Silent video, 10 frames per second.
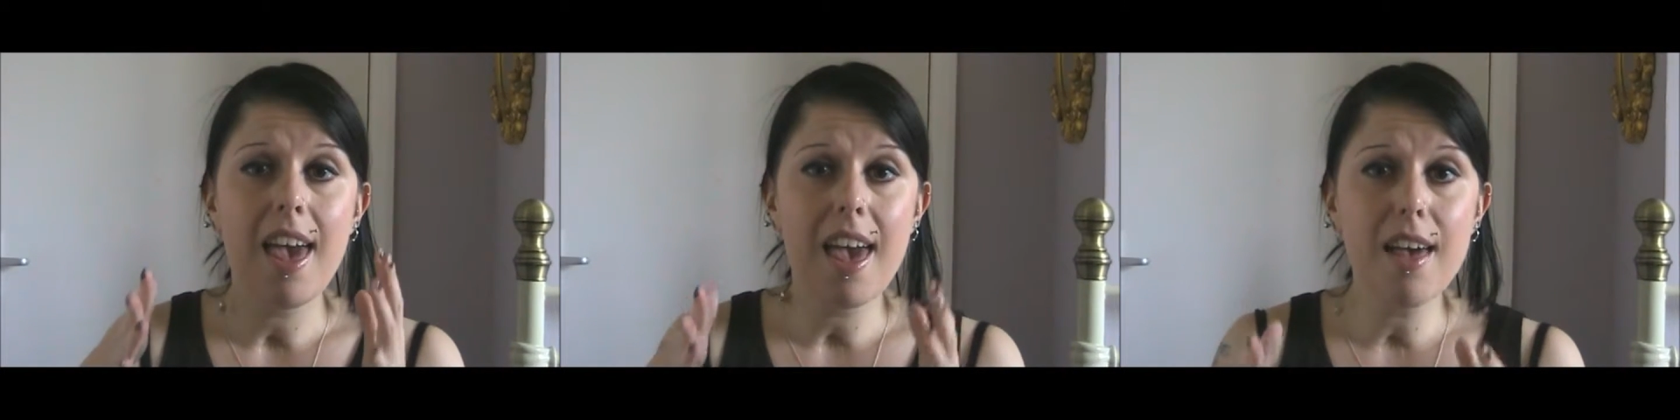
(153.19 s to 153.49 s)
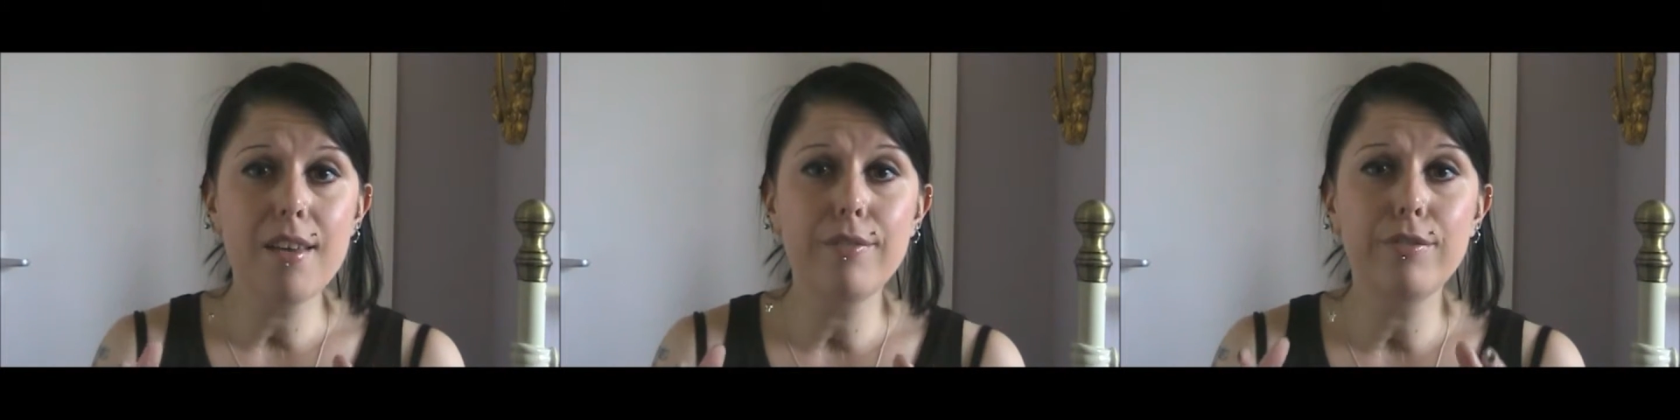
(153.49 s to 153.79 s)

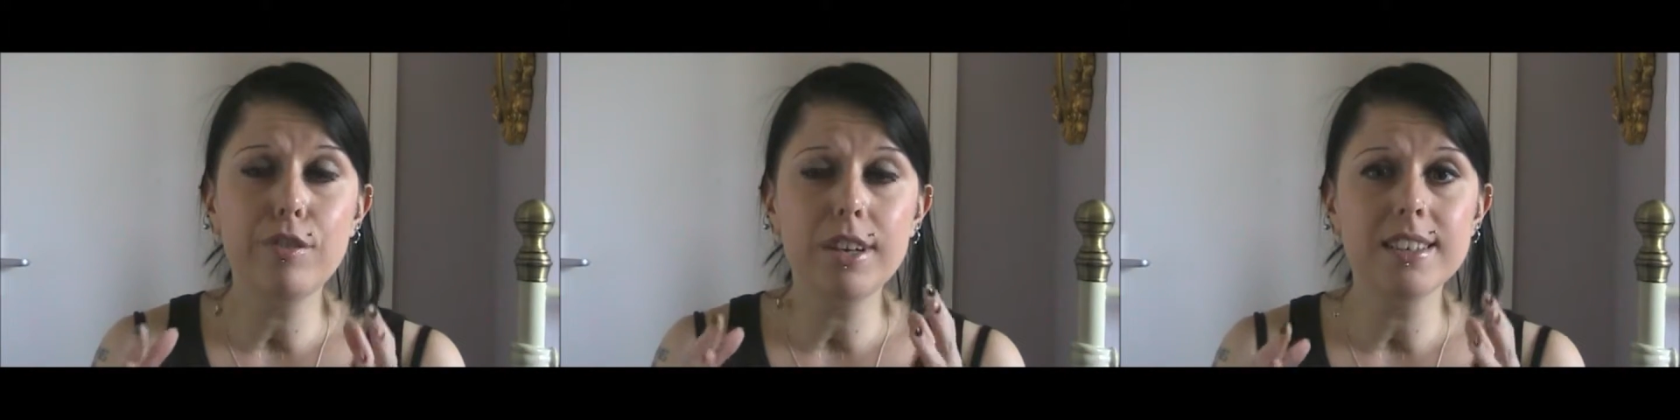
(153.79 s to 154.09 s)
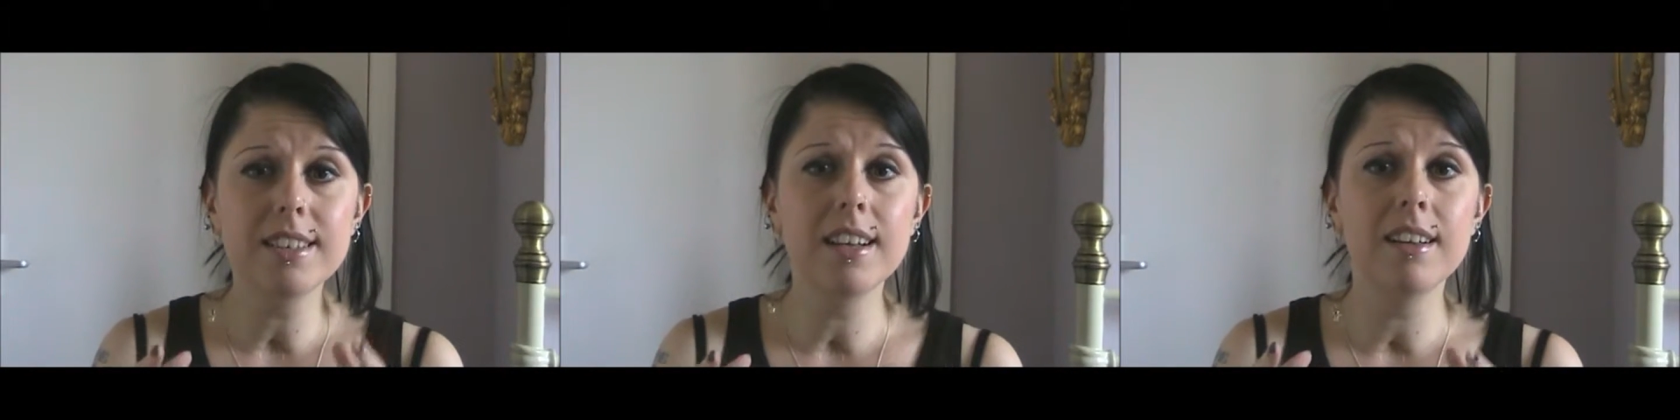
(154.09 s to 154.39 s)
every
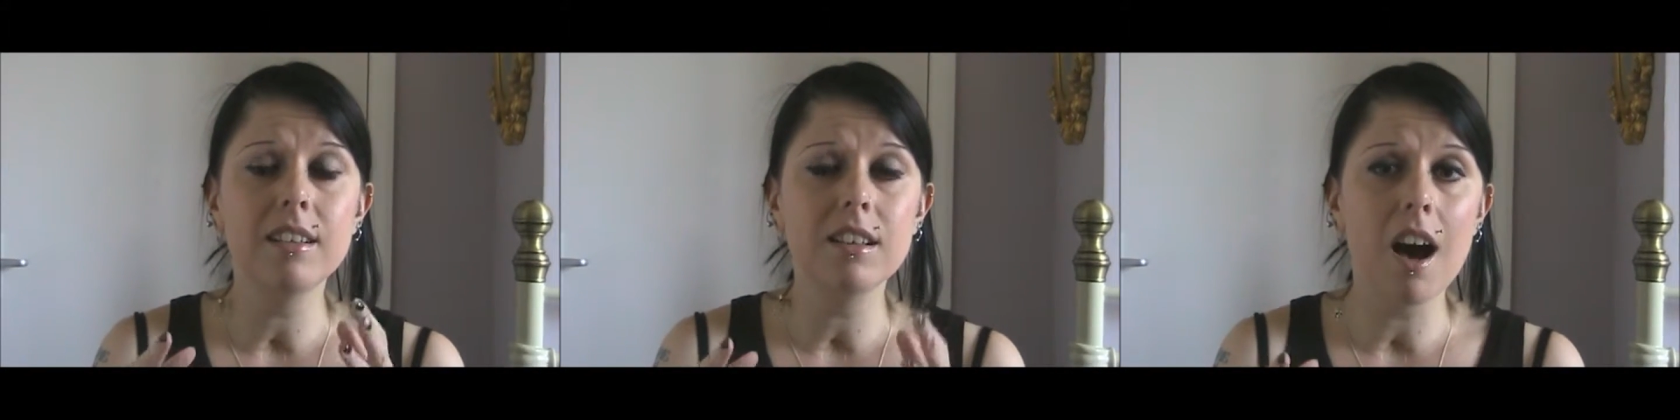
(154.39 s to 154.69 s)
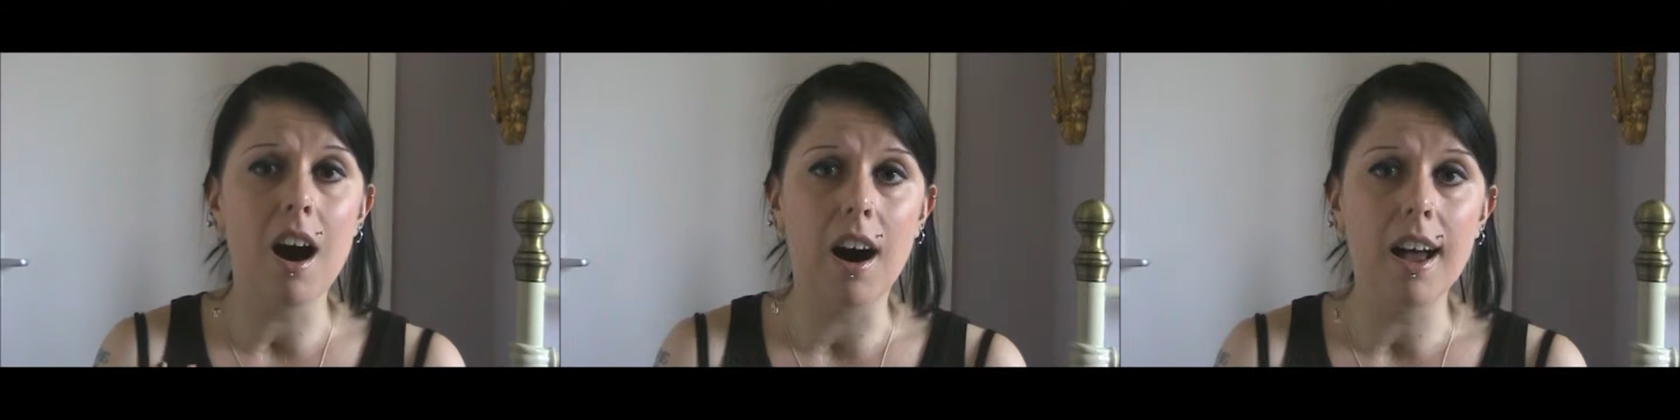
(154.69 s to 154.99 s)
single
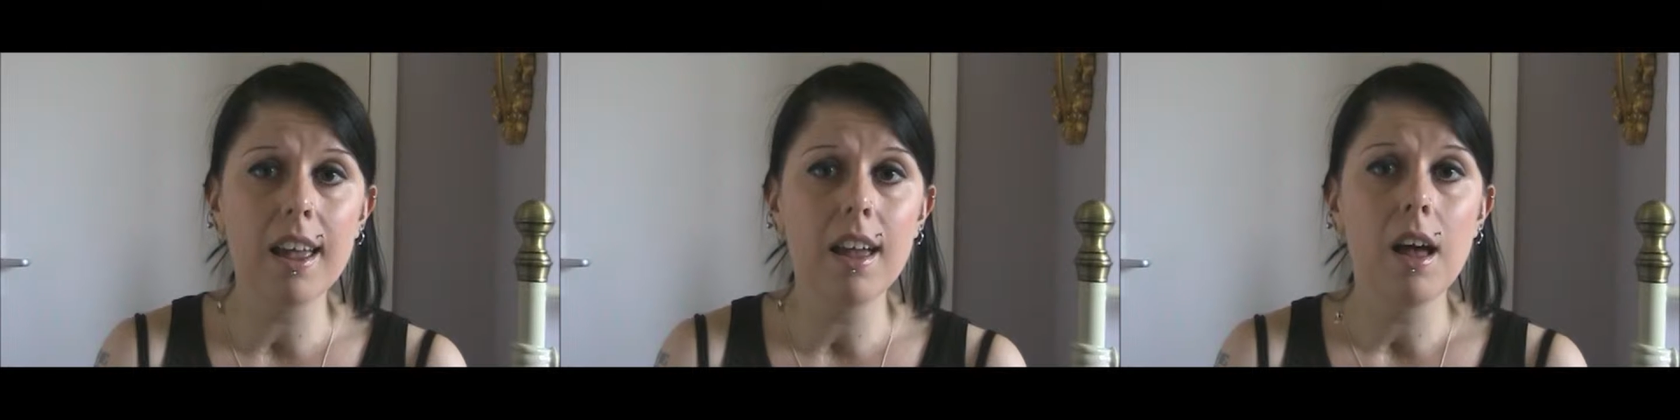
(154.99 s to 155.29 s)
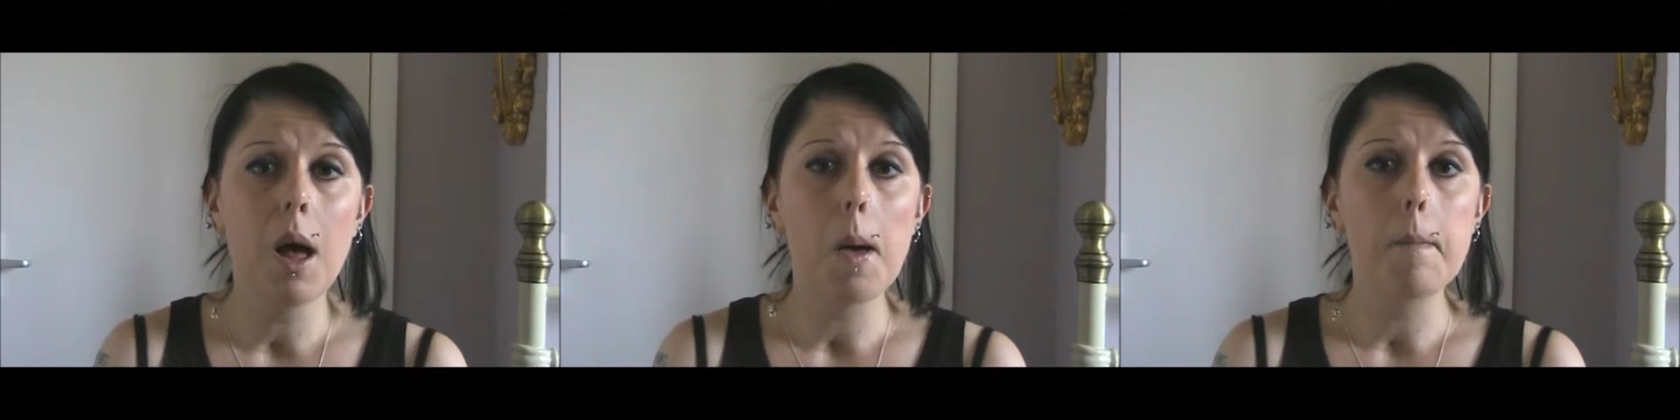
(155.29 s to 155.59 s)
guy,
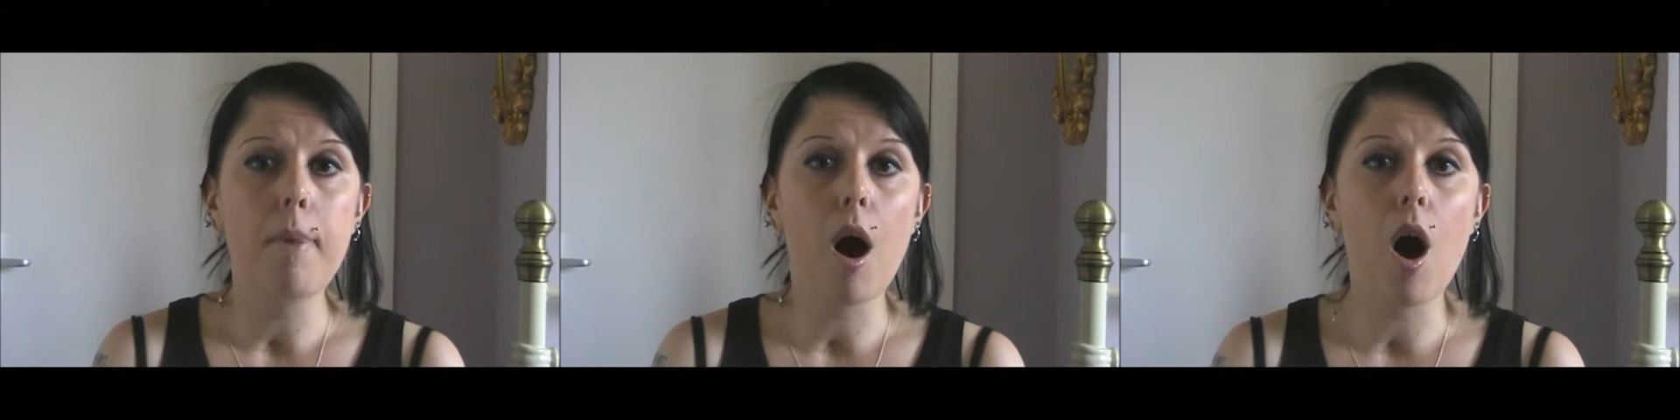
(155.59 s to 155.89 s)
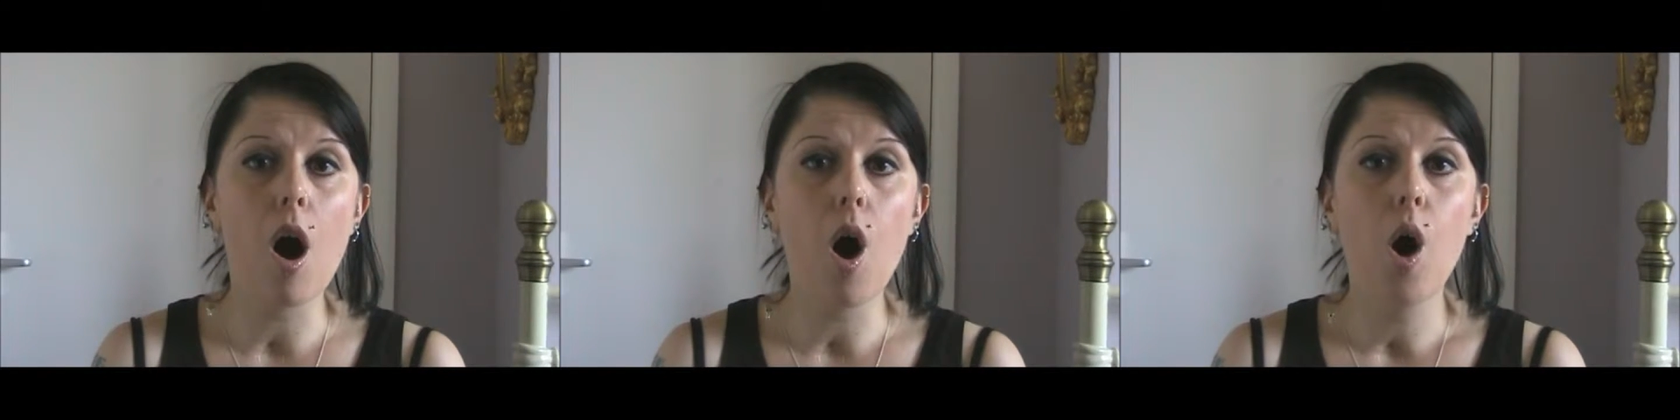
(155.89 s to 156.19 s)

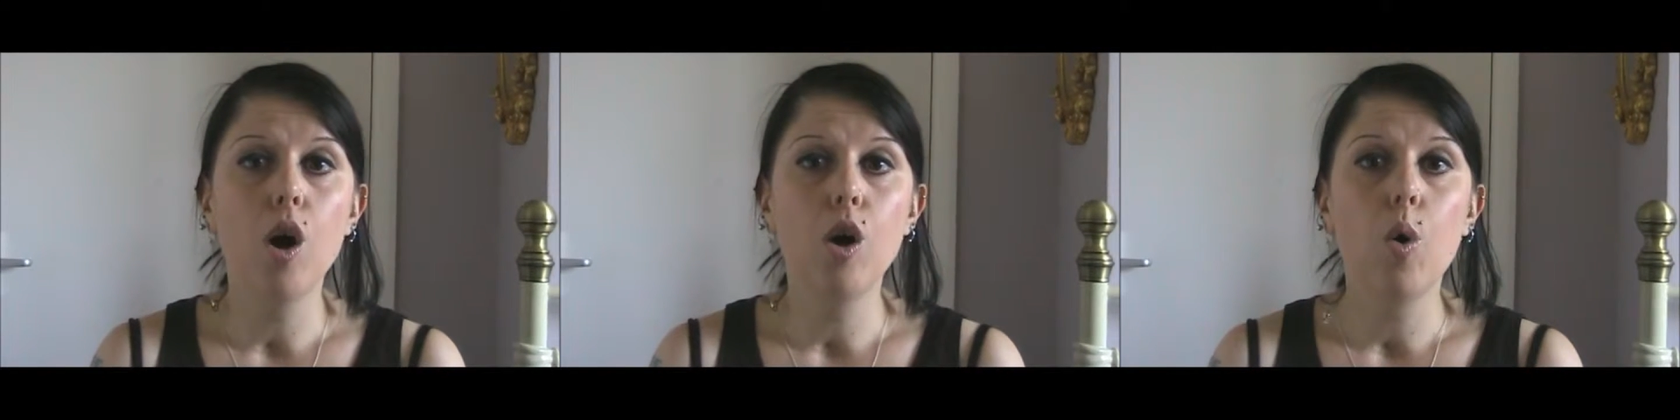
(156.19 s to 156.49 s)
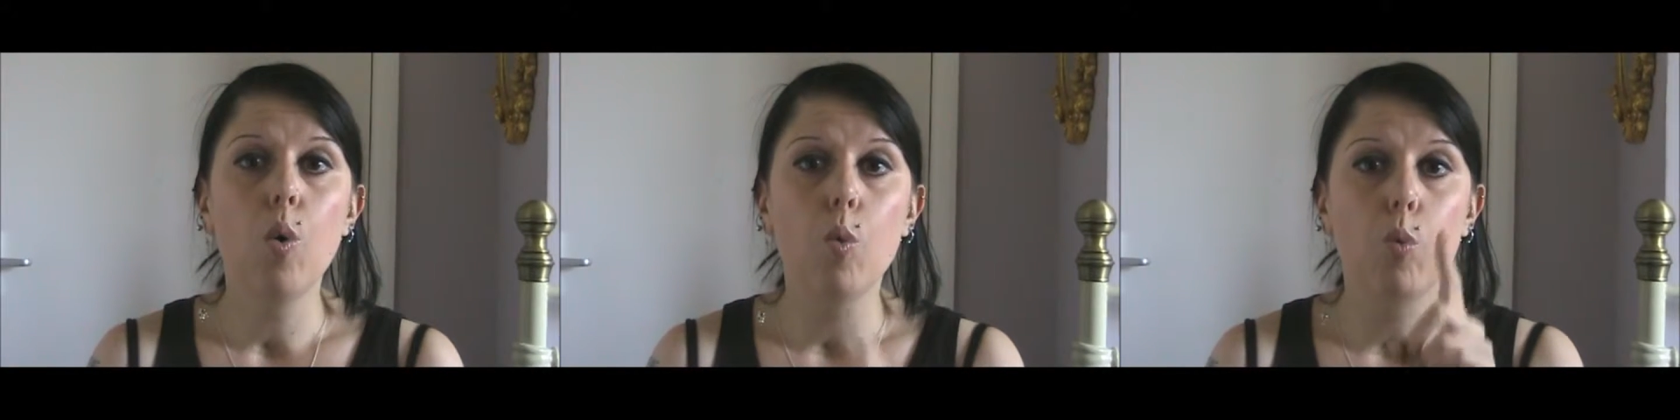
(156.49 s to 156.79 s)
bar
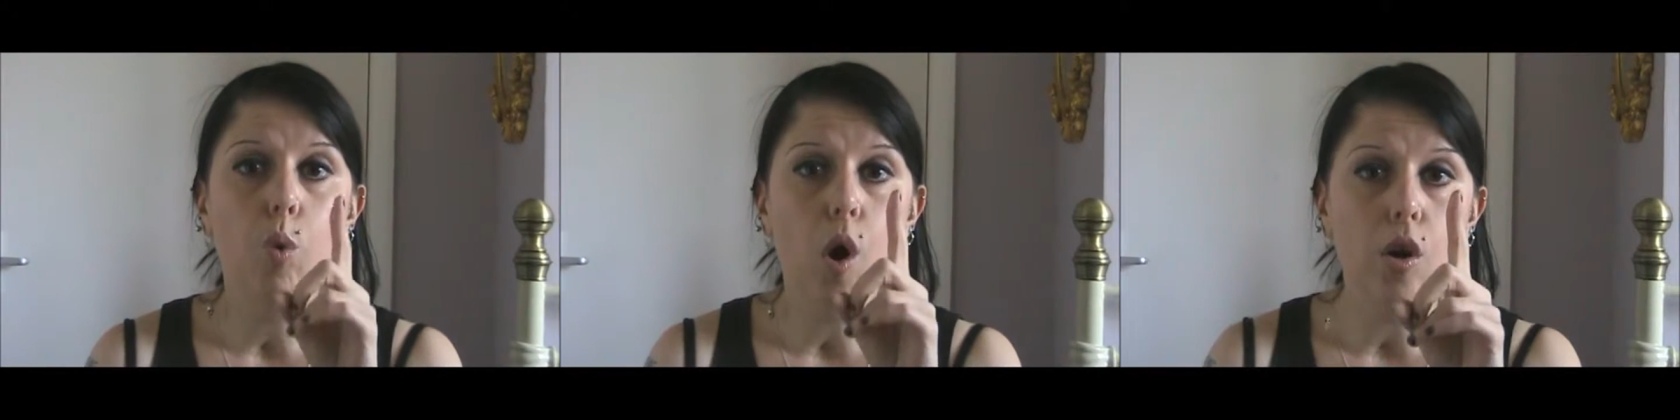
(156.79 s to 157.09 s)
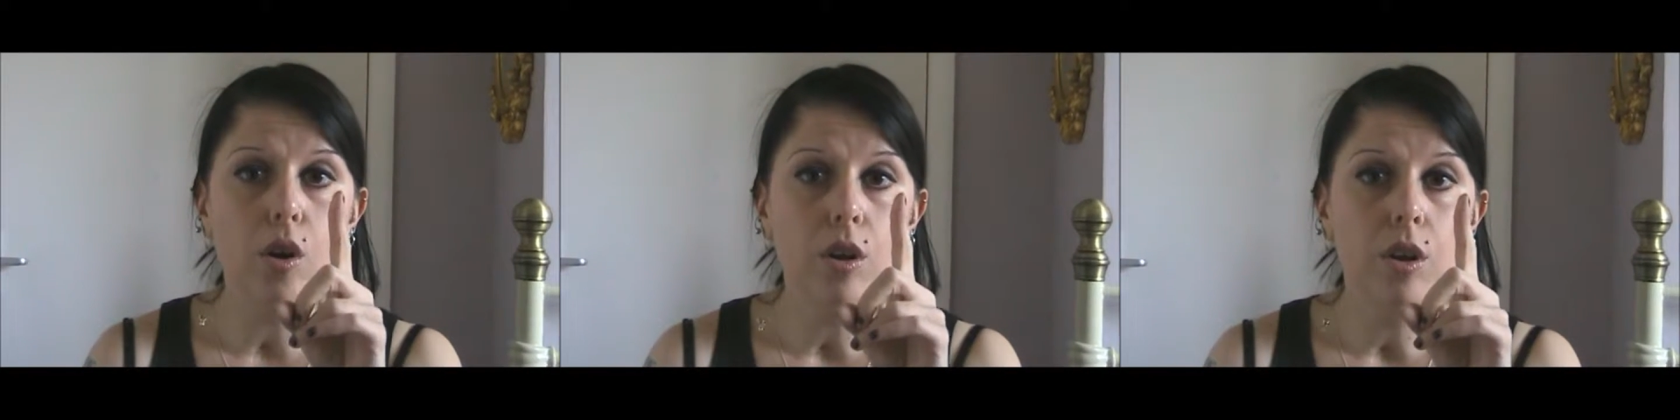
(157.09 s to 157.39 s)
one,